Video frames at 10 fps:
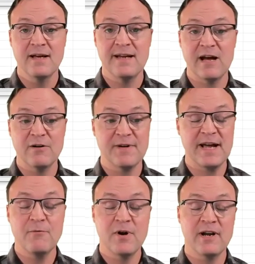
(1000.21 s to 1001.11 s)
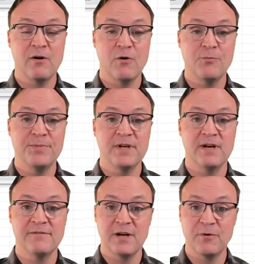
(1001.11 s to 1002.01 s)
Now, if I want
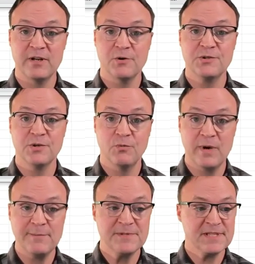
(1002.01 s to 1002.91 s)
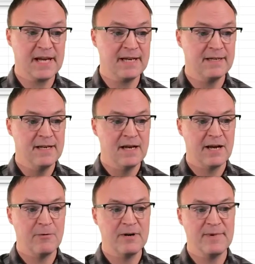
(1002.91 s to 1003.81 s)
to go to a website,
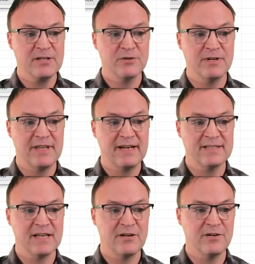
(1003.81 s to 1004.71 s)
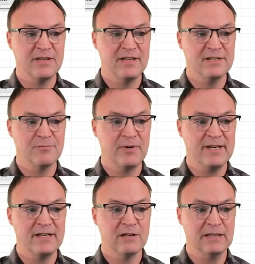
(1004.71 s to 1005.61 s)
I want to make sure that it's under this
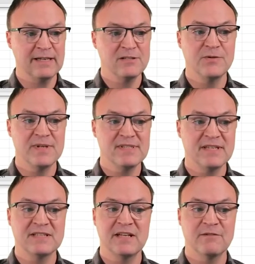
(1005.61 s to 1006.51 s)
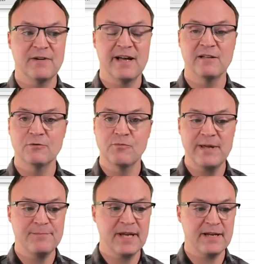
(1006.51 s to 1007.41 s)
right here, link to existing file or
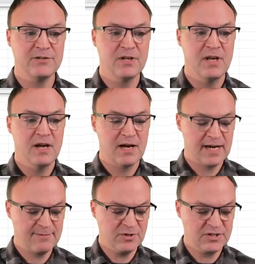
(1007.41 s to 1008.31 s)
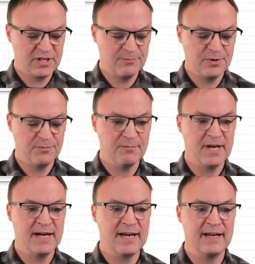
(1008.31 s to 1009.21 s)
web page. I'm just going to put
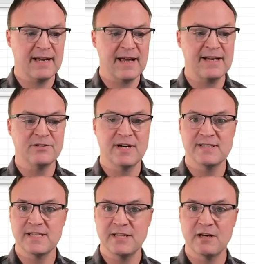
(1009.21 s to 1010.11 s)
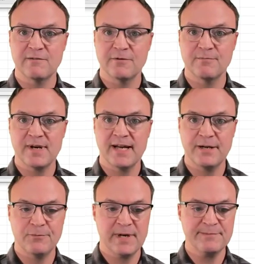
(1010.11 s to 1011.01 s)
my address in there for
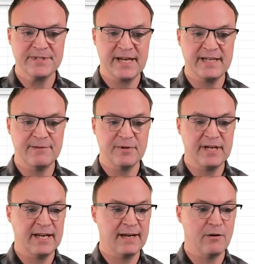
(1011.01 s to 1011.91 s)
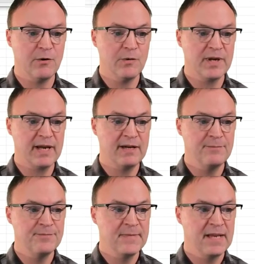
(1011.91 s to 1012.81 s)
my website. I'm going to hit
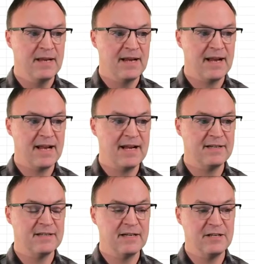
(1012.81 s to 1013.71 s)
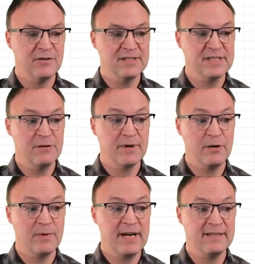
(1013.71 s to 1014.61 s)
OK. And you can see
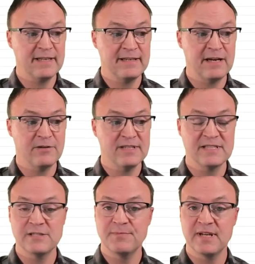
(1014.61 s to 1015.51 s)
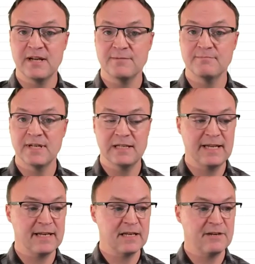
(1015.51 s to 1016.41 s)
right away that now this has become a
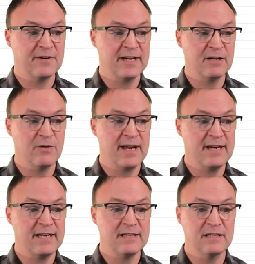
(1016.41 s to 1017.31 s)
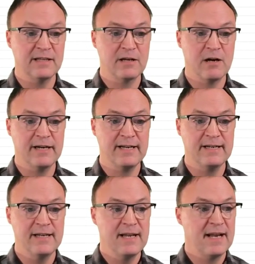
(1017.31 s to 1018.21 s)
link. And if I go ahead and click on
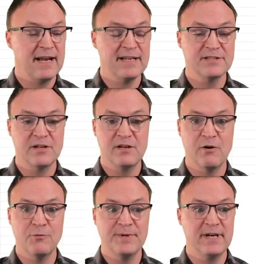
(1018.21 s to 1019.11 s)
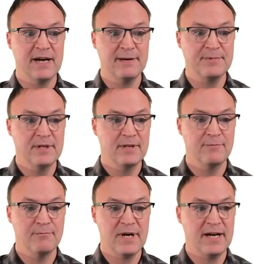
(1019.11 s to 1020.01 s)
it, it's going to open up
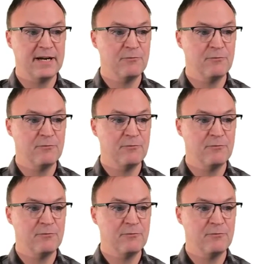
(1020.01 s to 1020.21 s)
my